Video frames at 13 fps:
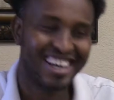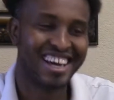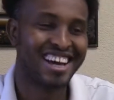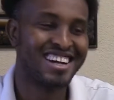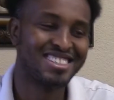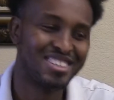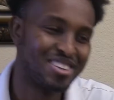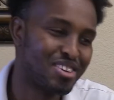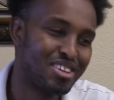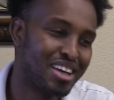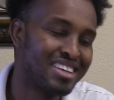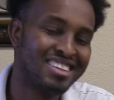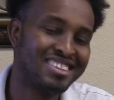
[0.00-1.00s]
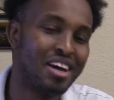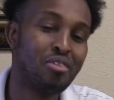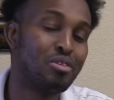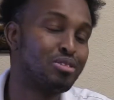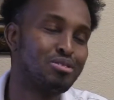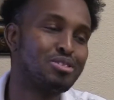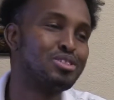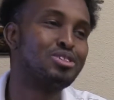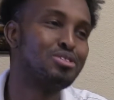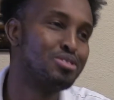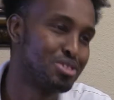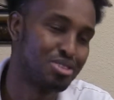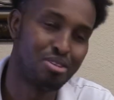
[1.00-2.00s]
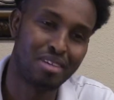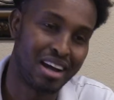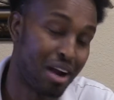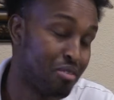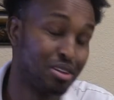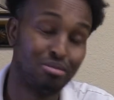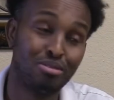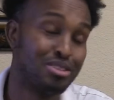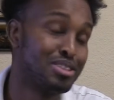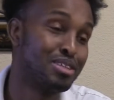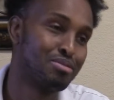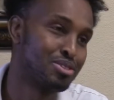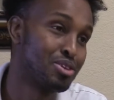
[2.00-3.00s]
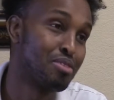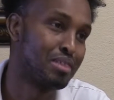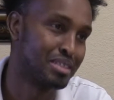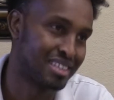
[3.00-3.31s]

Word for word: Because, you know, they, they want to see you so much, and I want to see them so much.